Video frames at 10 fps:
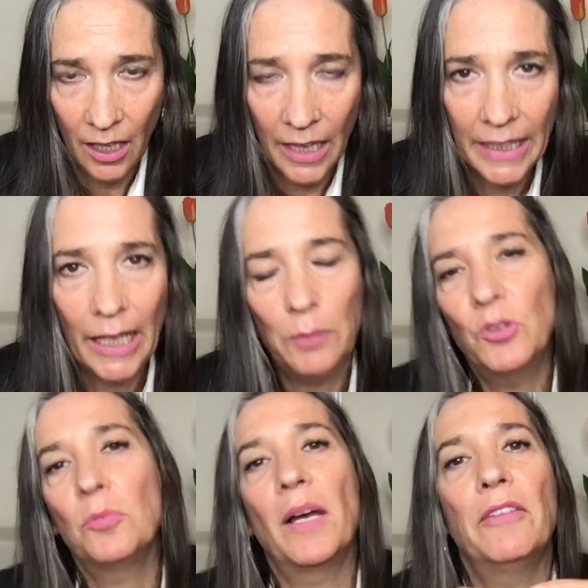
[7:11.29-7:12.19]
I came
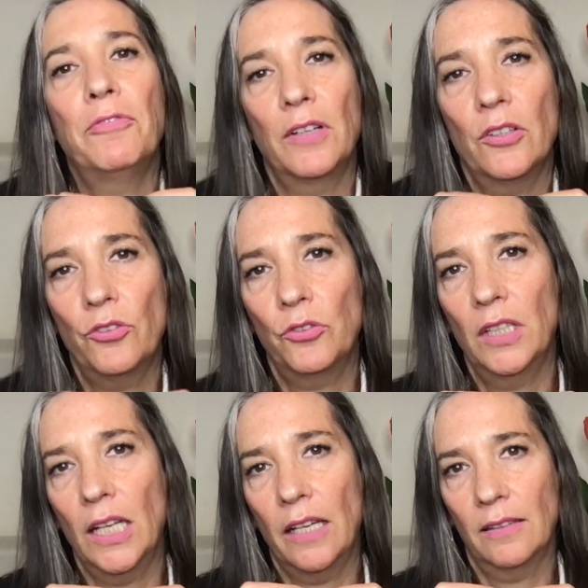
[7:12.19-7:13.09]
to my first
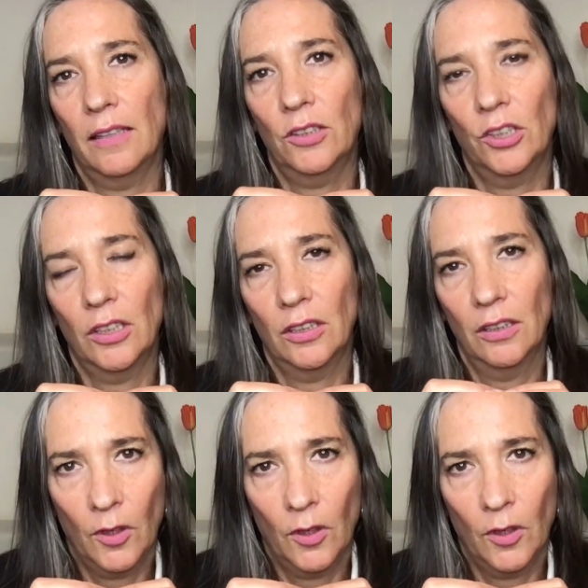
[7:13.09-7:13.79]
realization,